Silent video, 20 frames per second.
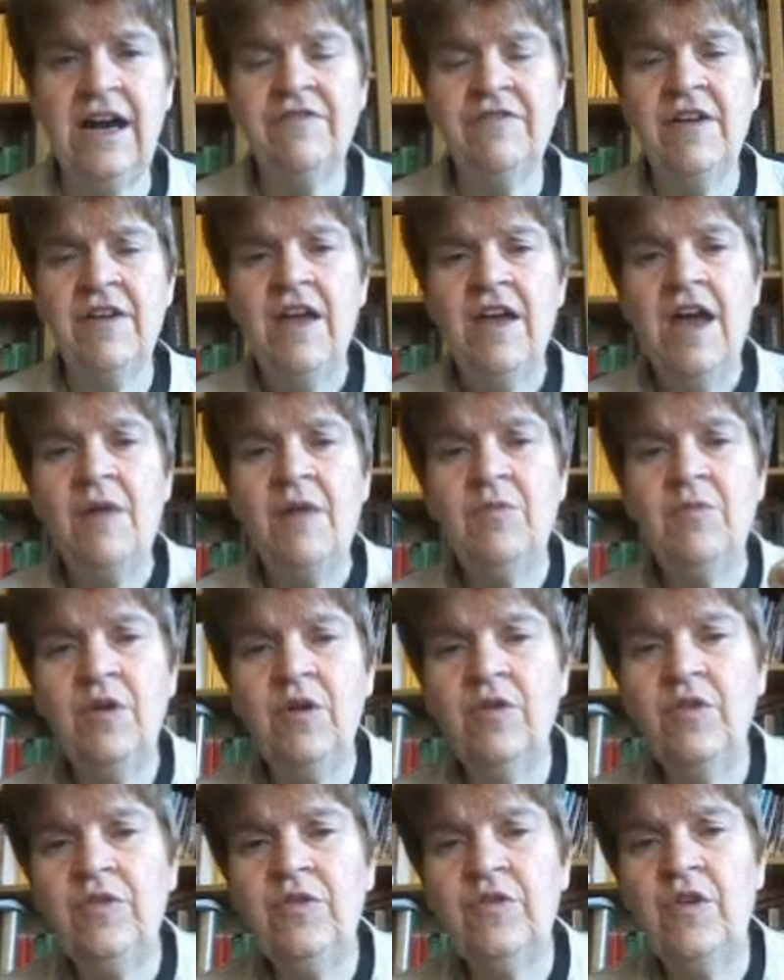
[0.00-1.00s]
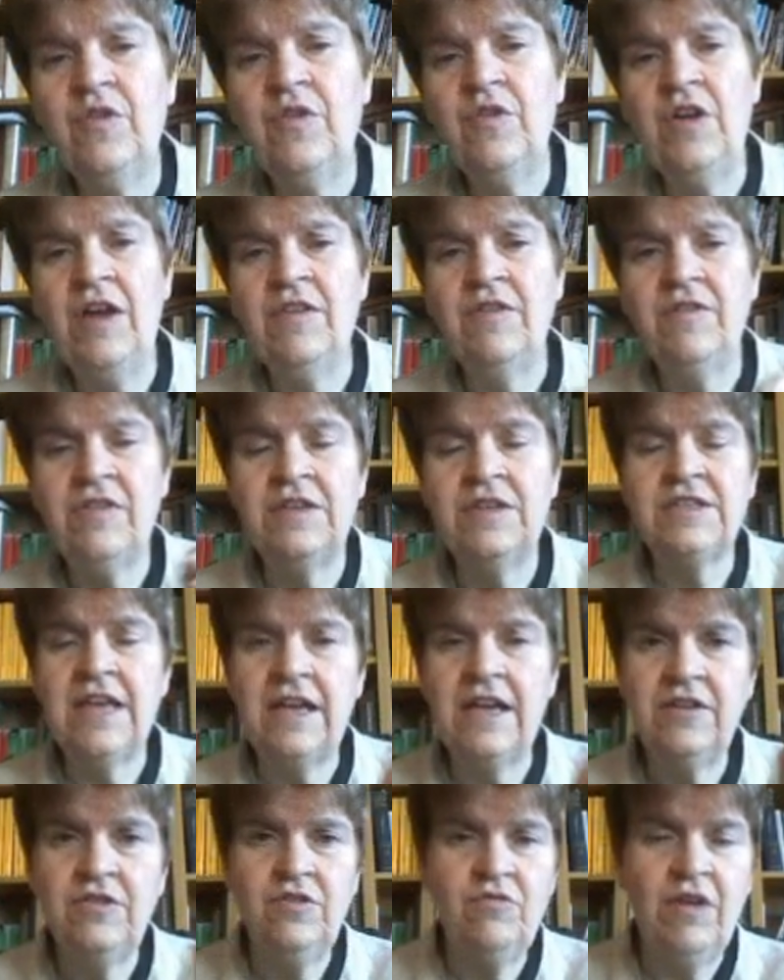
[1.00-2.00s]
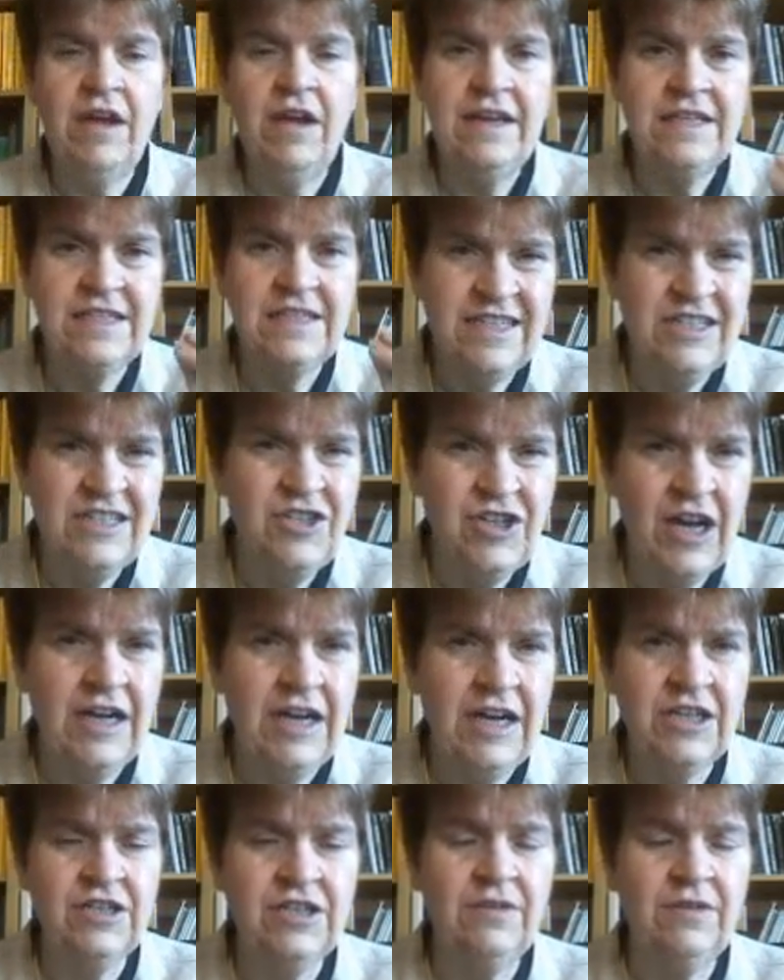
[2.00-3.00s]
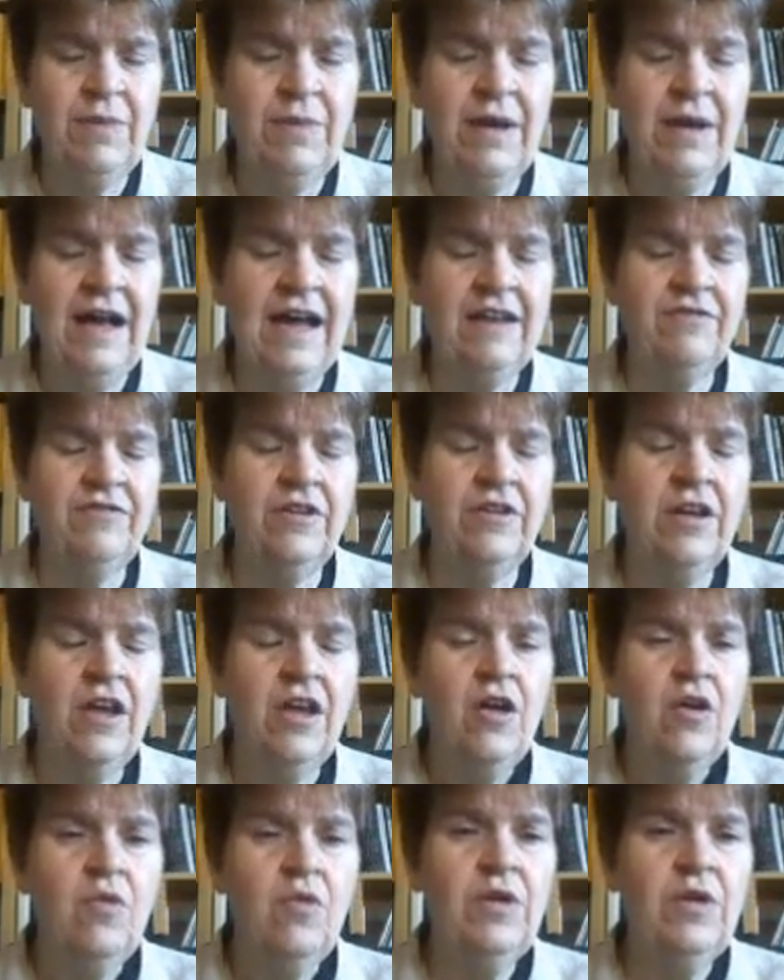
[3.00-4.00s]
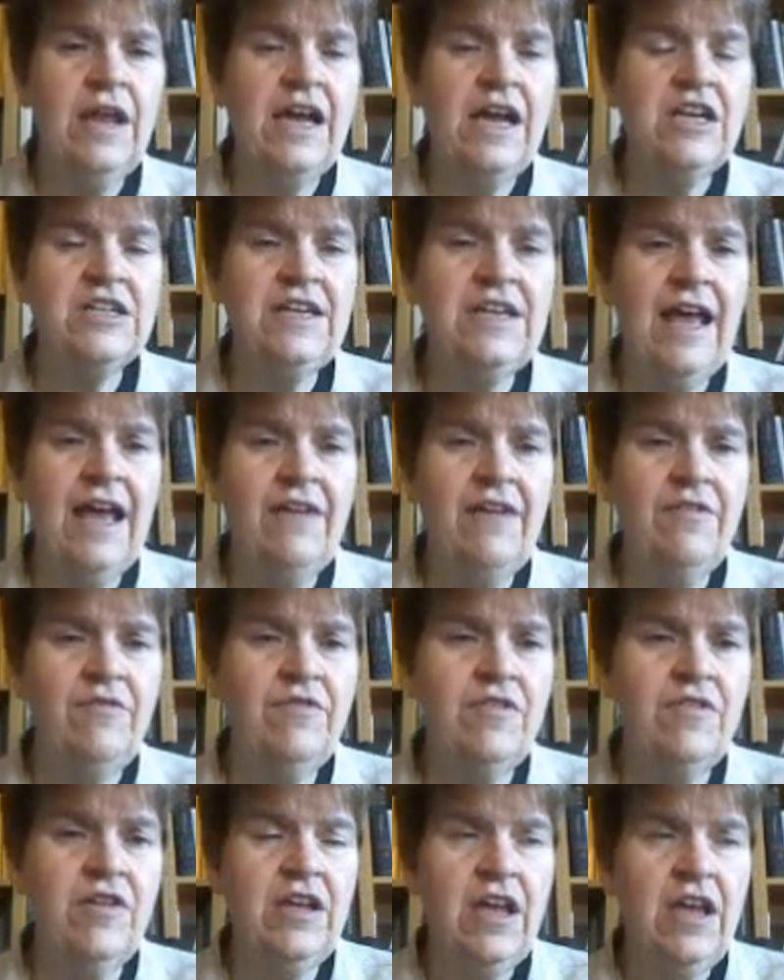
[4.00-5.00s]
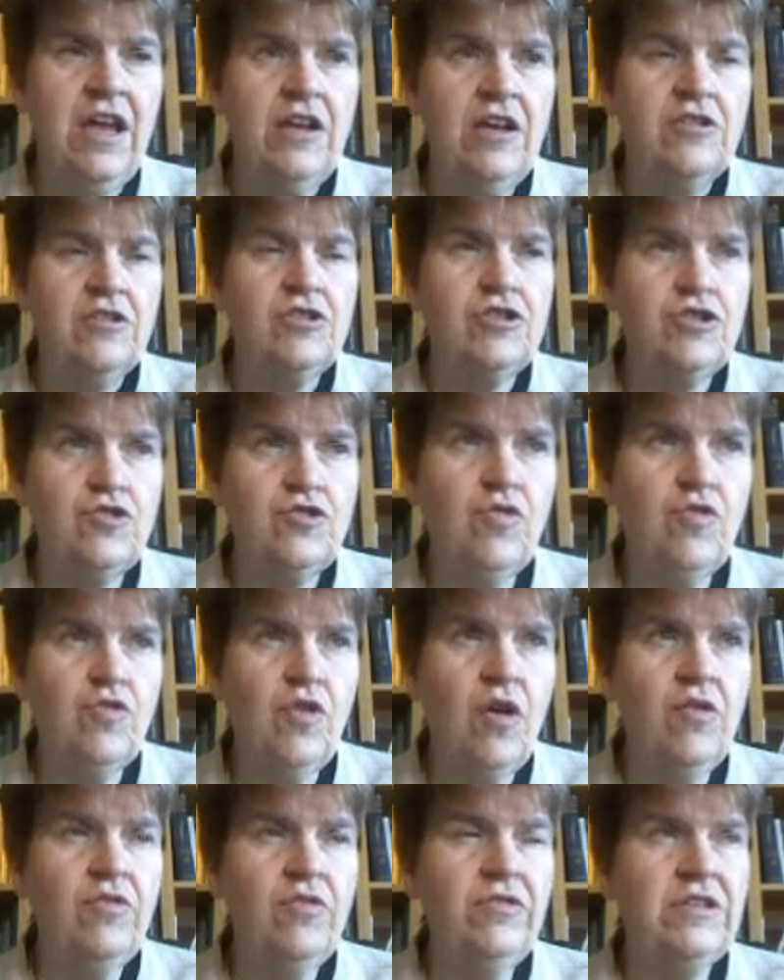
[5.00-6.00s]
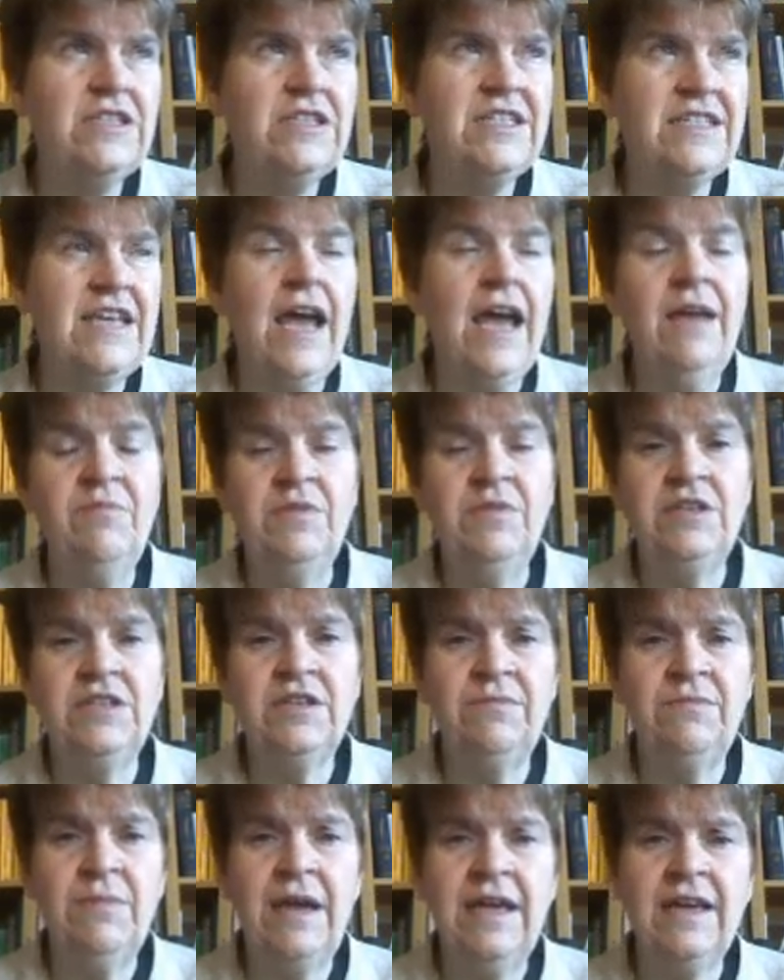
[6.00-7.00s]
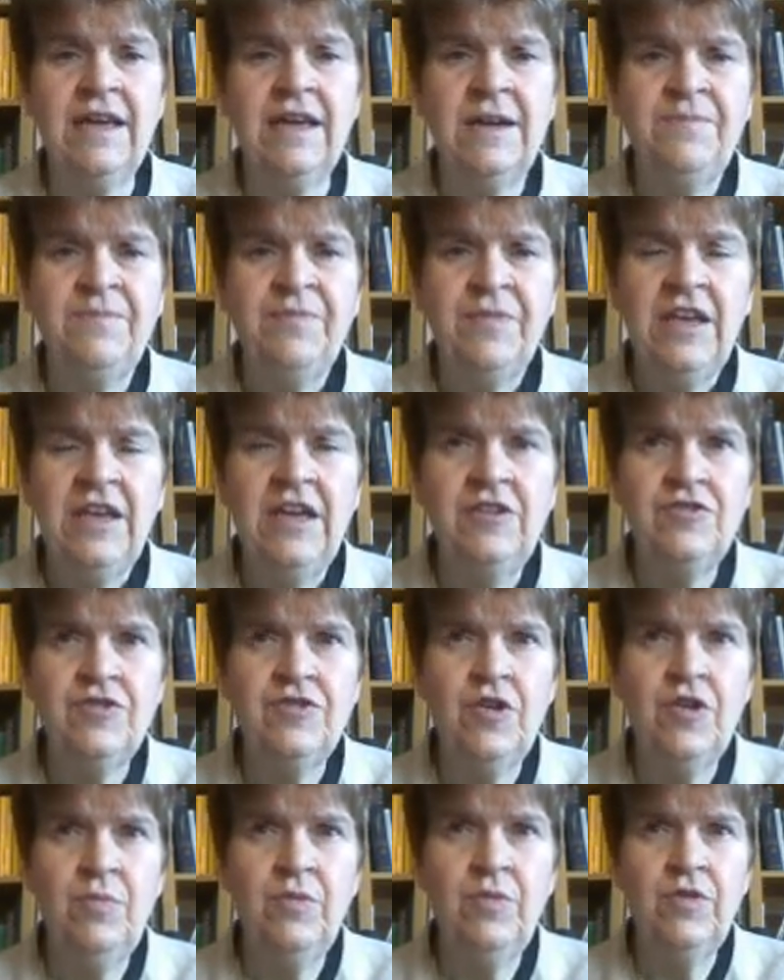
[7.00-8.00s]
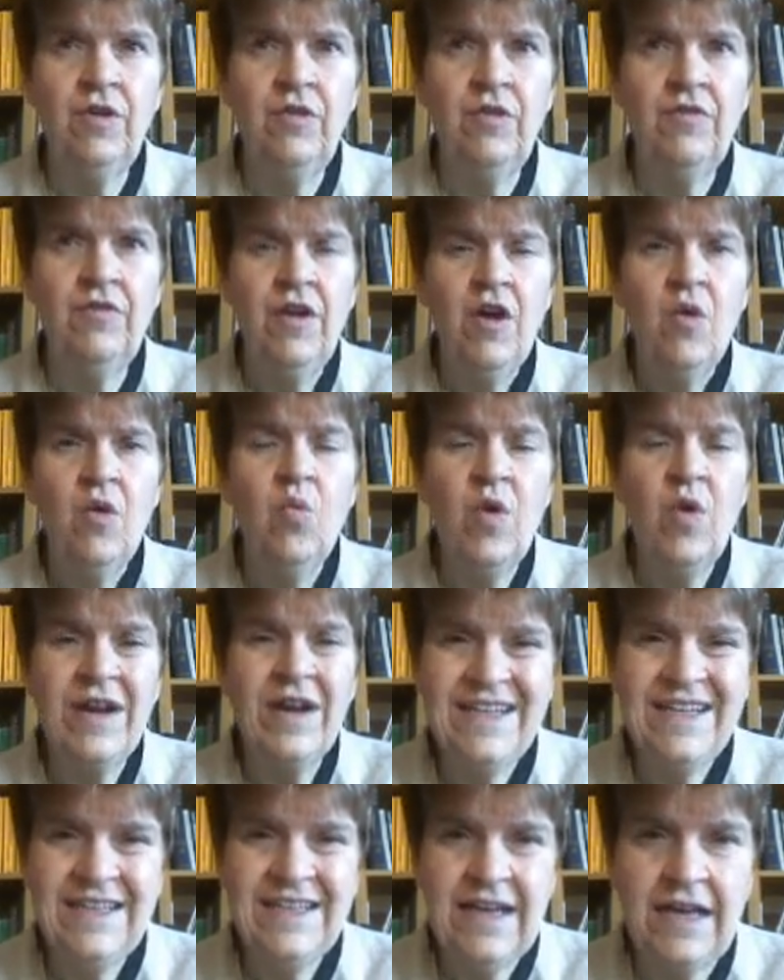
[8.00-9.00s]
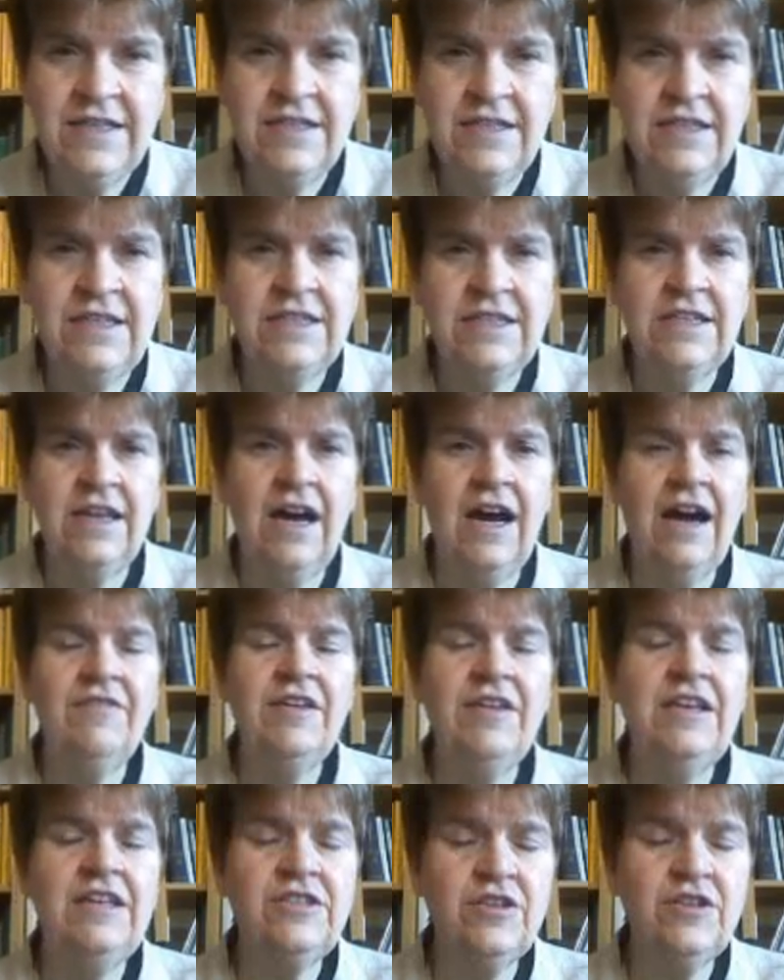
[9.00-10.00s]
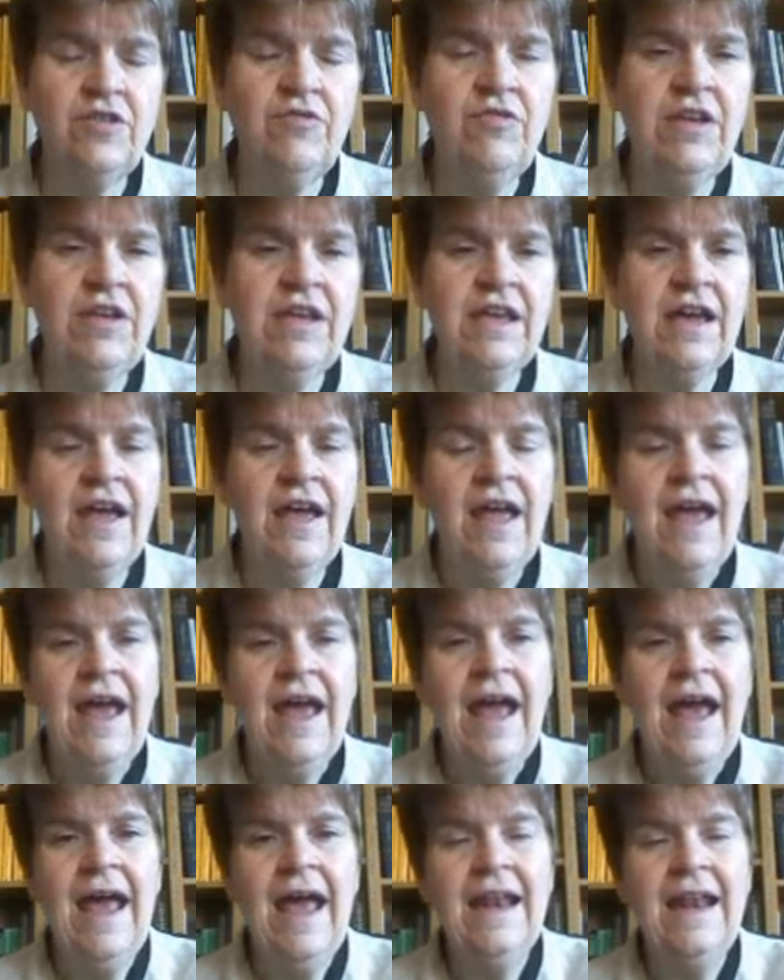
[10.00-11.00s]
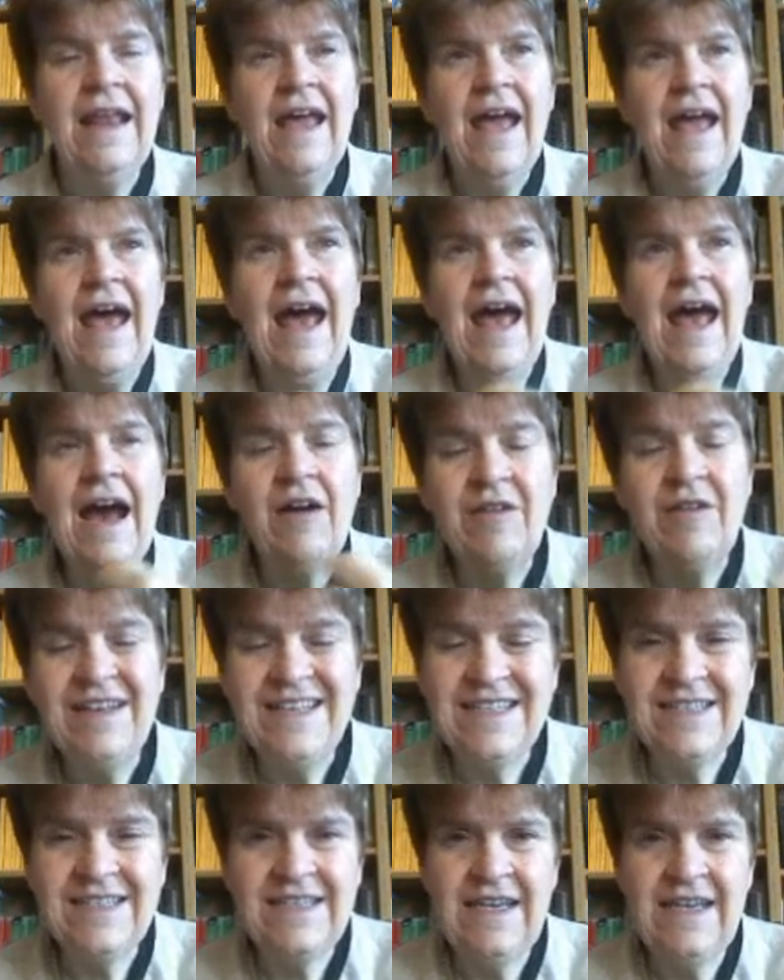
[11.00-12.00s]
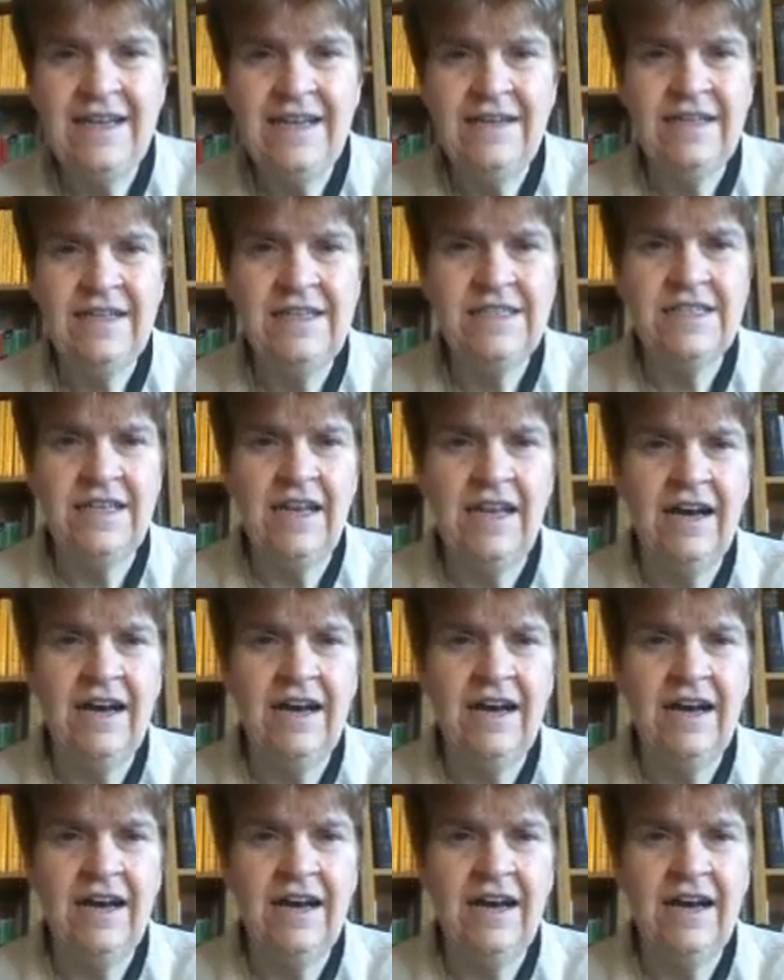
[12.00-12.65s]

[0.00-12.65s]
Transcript: And we also know that the Saturn-Uranus conjunction part of it would actually have a very strong statement to make in terms of what he does in his life, his career, and how he's seen in his life.